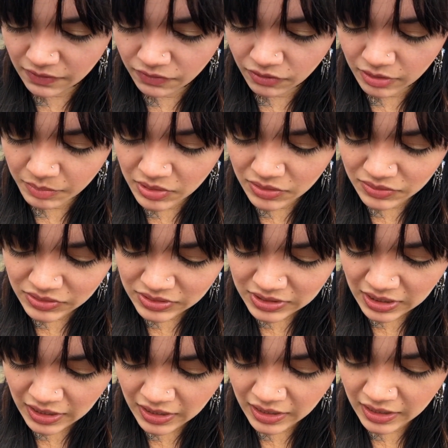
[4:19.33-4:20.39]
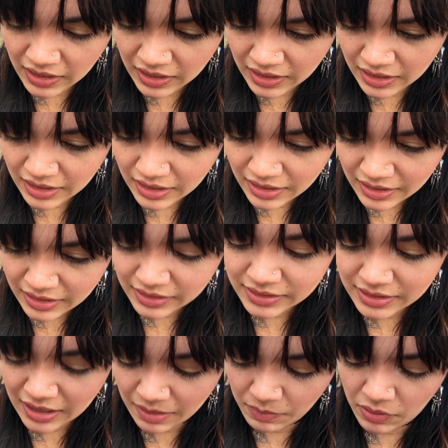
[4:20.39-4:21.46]
and foremost,
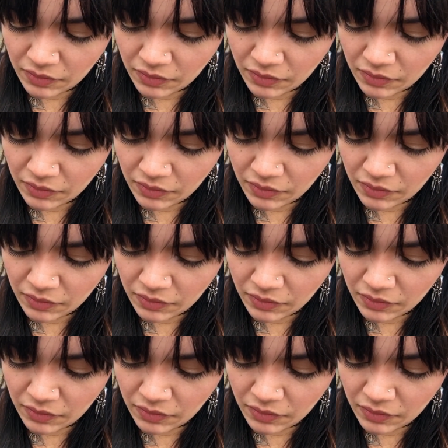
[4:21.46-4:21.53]
let's come